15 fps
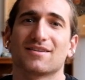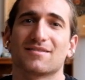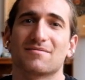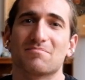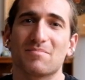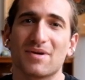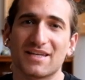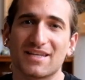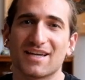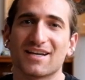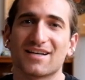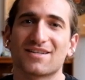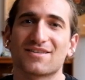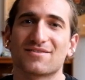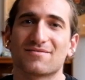
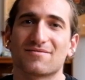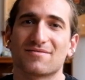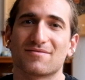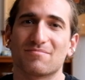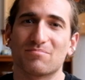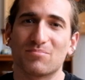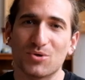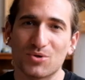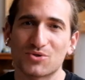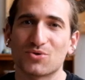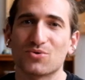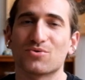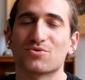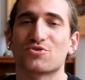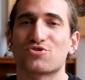Mega
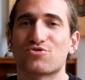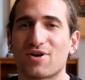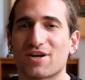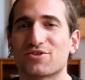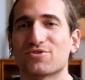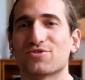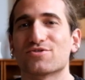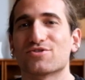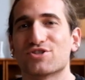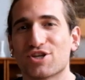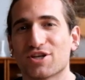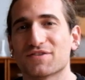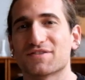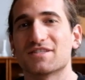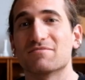Bozo Tractor
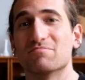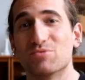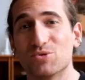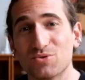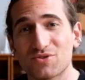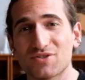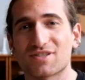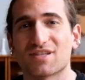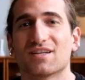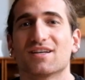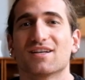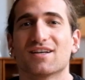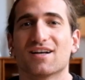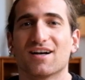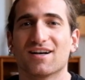Chelsea boots.
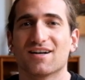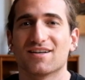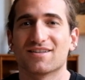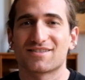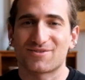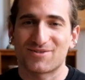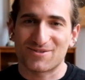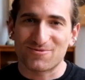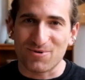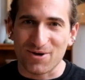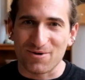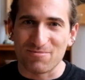It's quite a